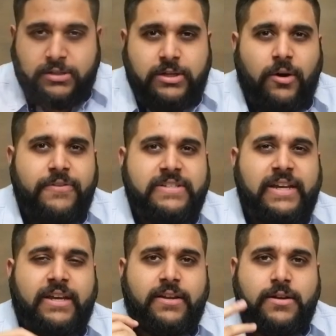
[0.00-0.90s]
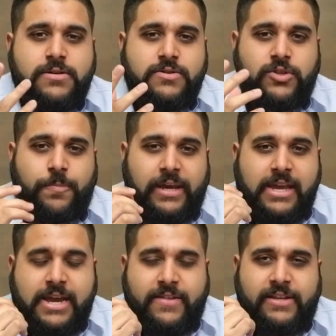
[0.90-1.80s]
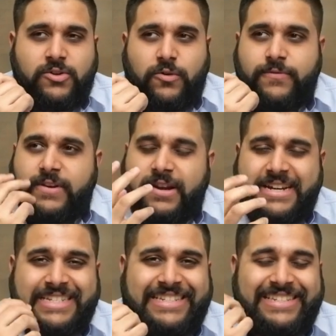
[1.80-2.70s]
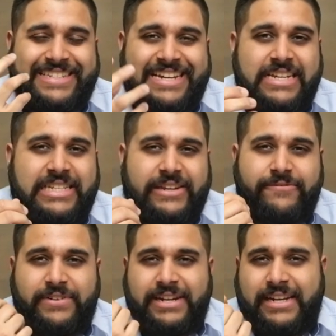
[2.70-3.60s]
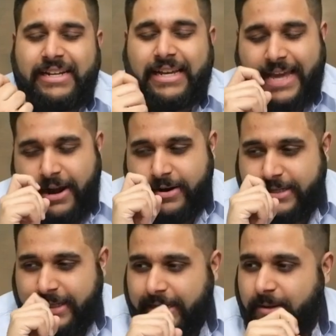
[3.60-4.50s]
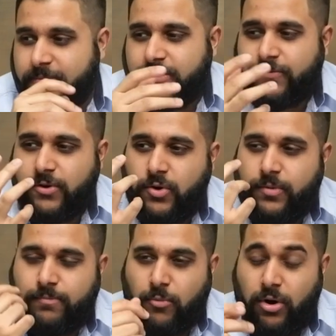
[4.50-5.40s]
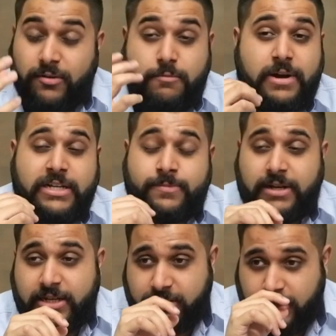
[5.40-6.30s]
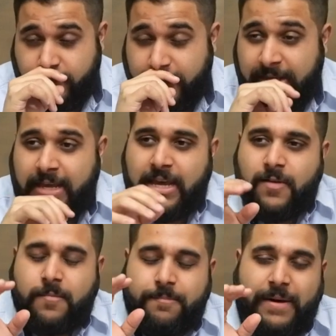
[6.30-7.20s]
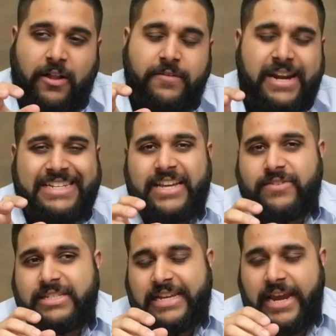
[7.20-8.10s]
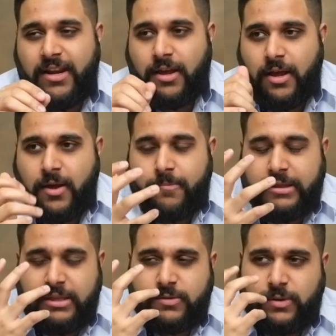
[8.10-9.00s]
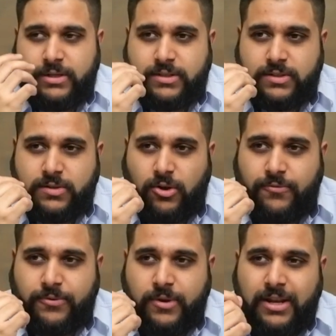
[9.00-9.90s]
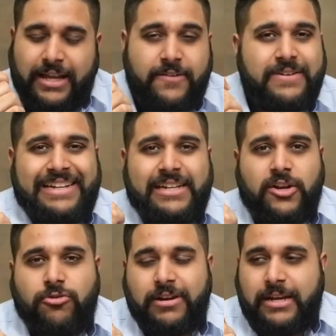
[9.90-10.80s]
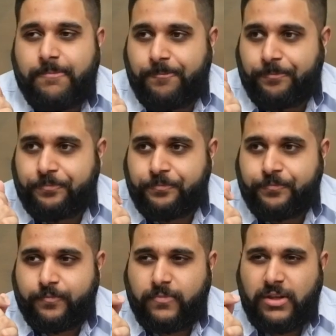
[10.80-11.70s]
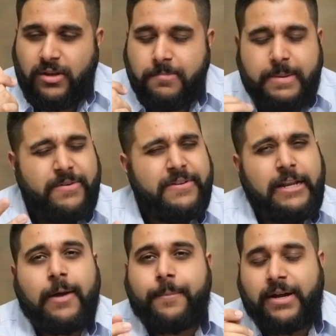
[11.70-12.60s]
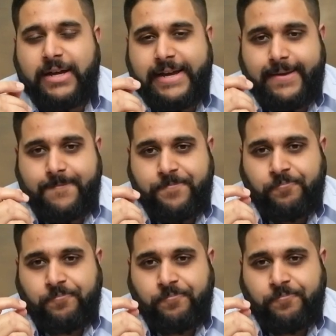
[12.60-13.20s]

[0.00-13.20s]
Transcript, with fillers: So off the second nose, you're picking out that sort of nice, distinctive vanilla character that comes through. More, it reminds me less of the Balvenie seventeen, but this one's sort of like a vanilla cream, maybe a vanilla pie.